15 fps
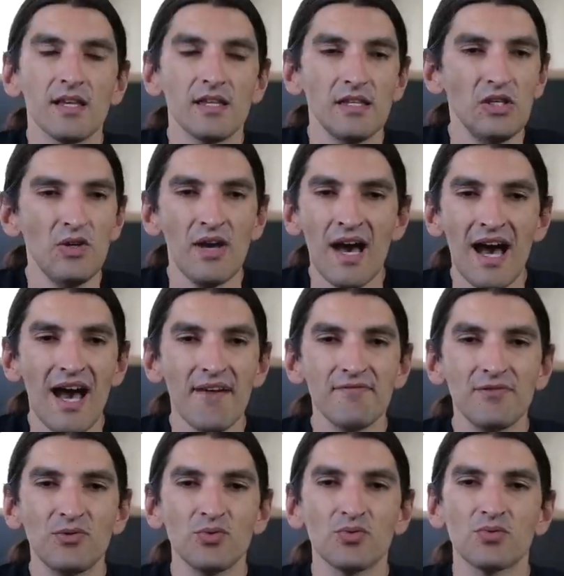You
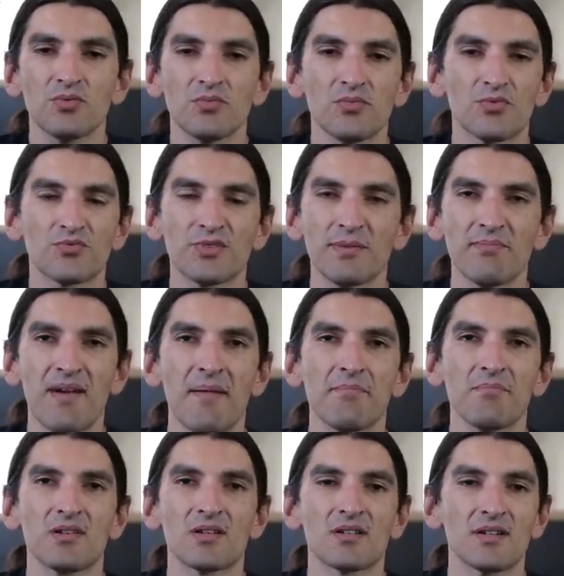have to
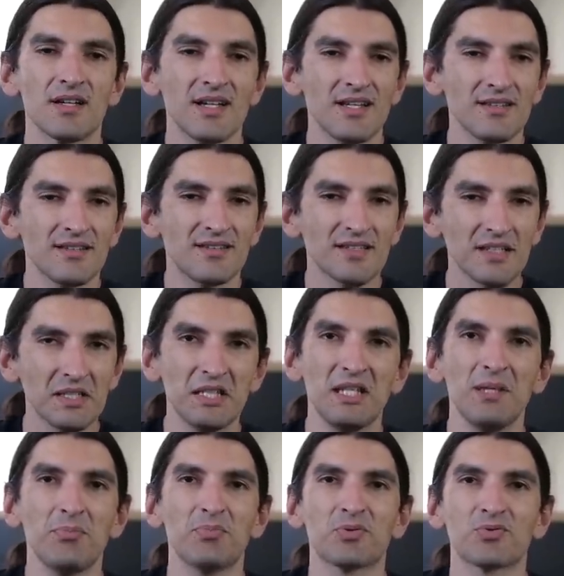remember and
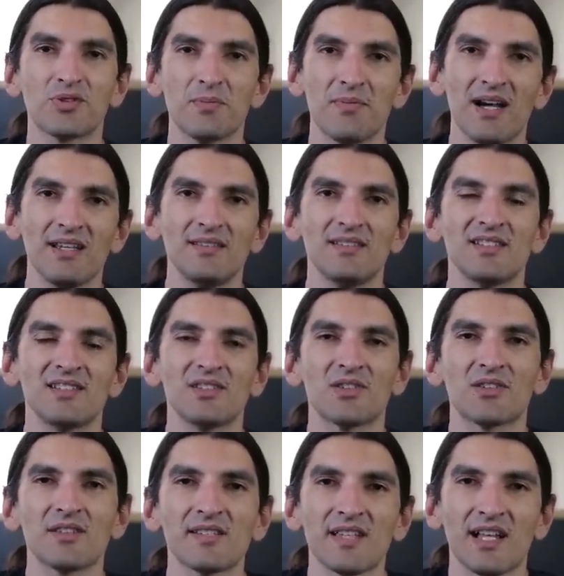keep reminding
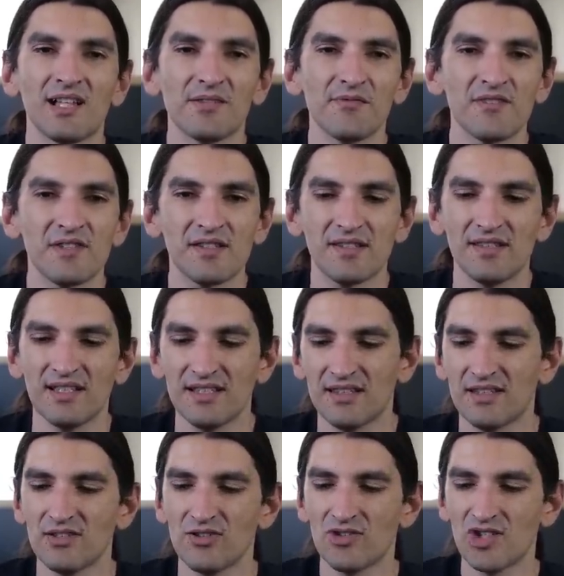yourselves that
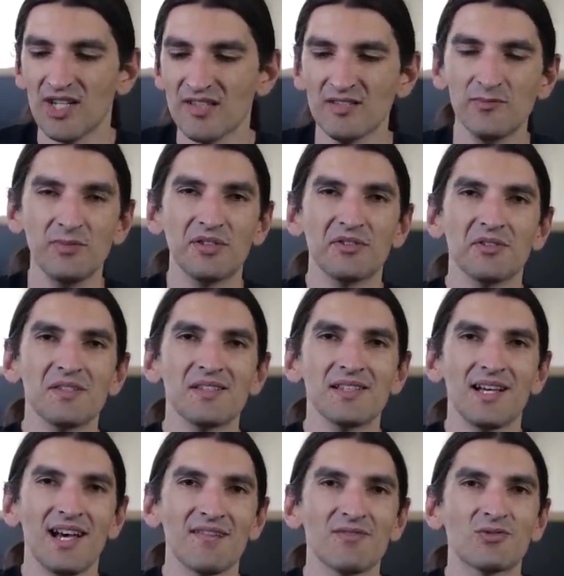just because
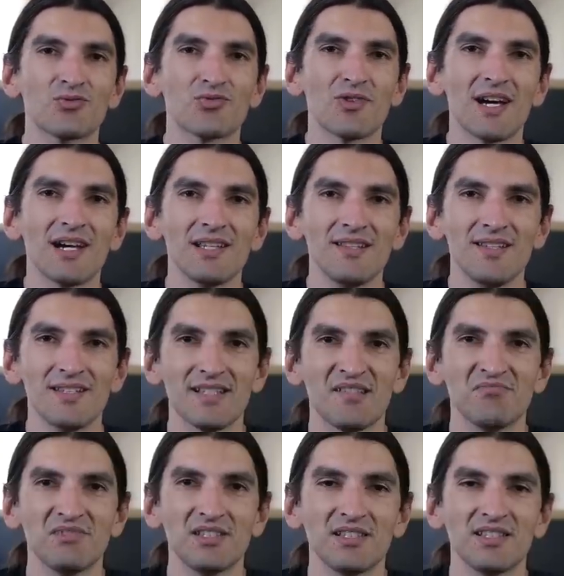I've tried
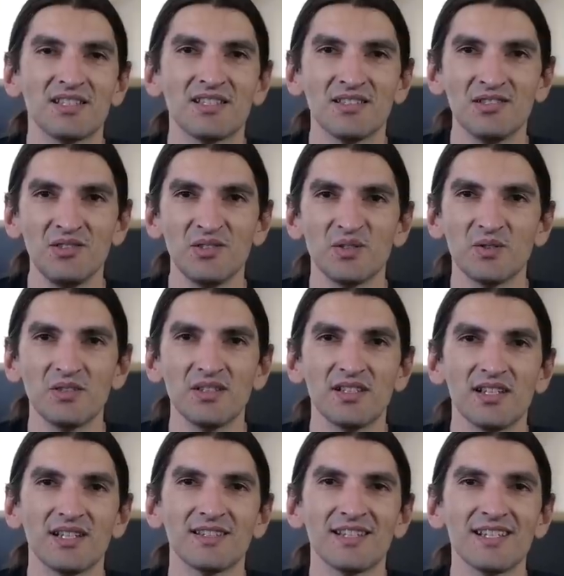something new
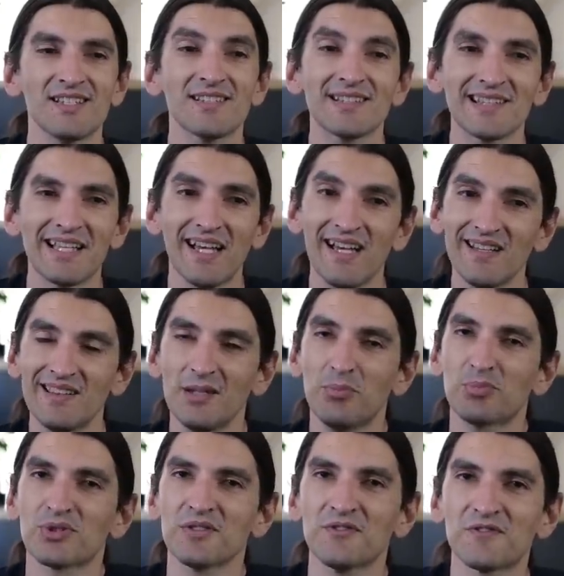and I slightly
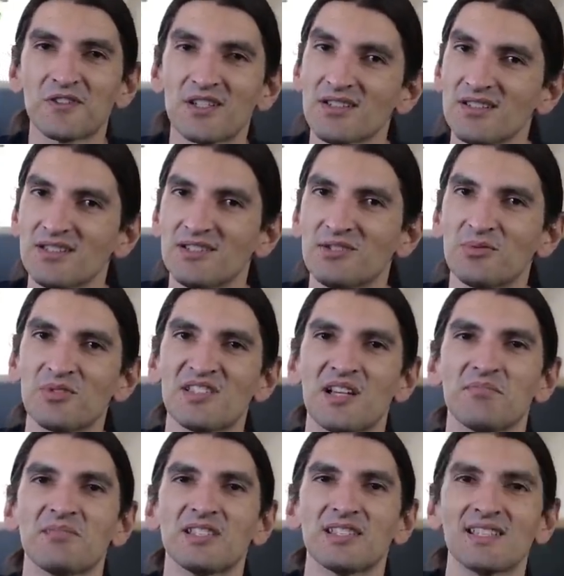preferred it to
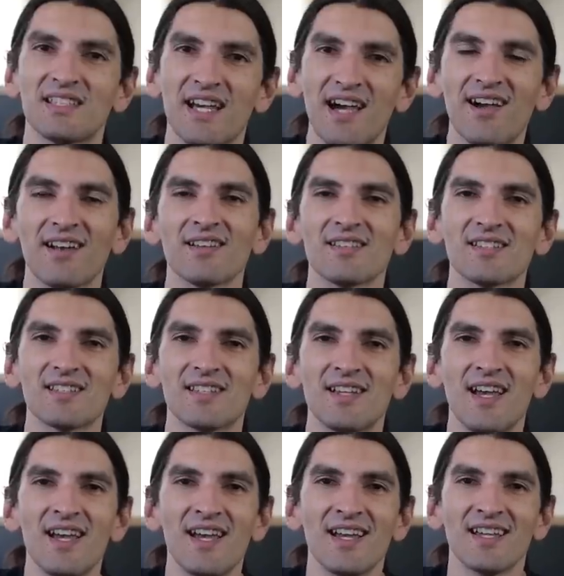something else,
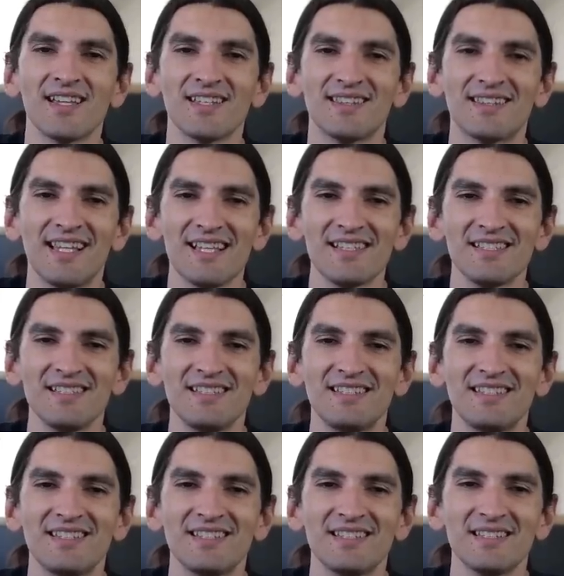it doesn't
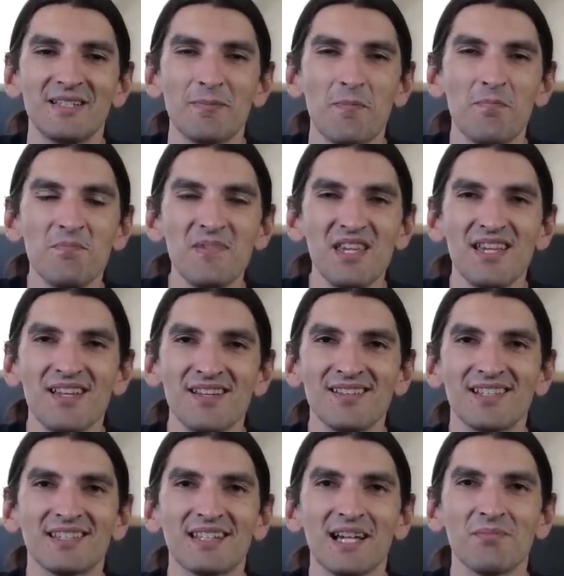mean
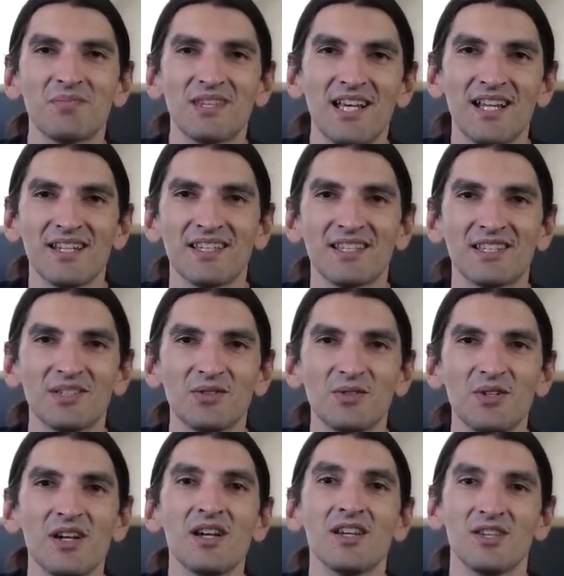that I'm telling
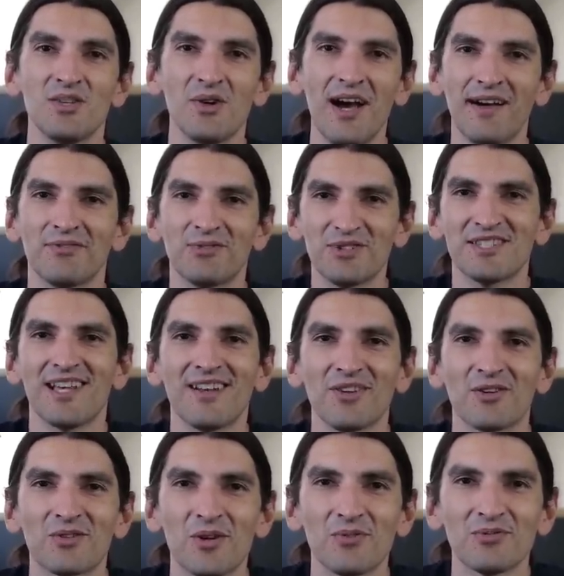you, you have to sell
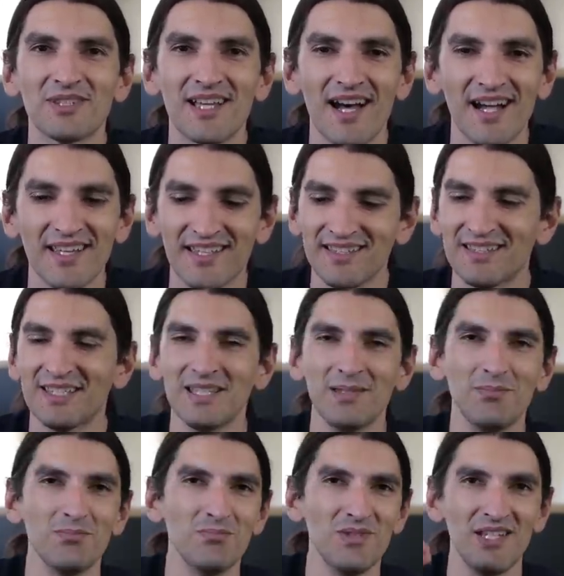your own D A C and
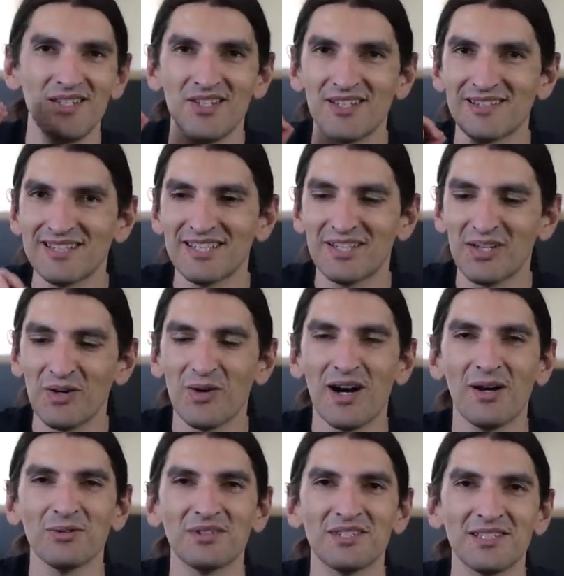immediately go
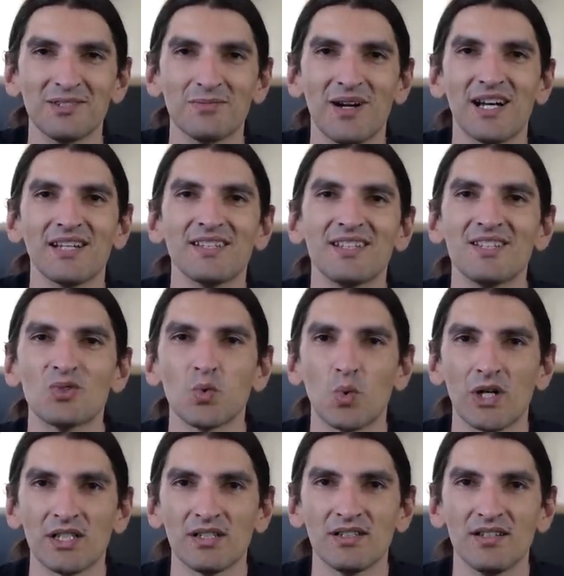out and buy this
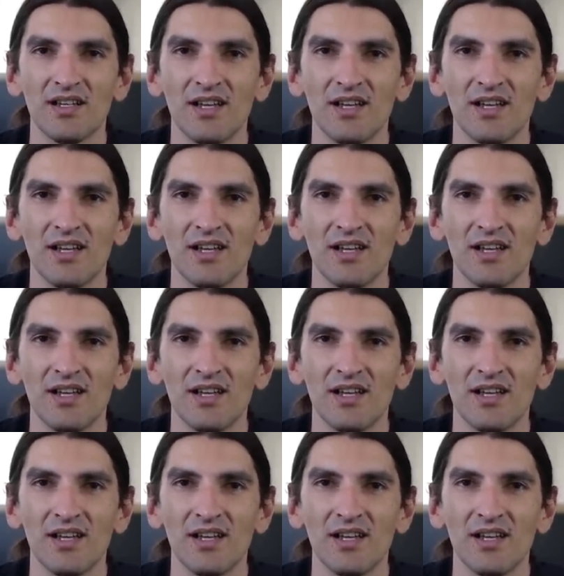one.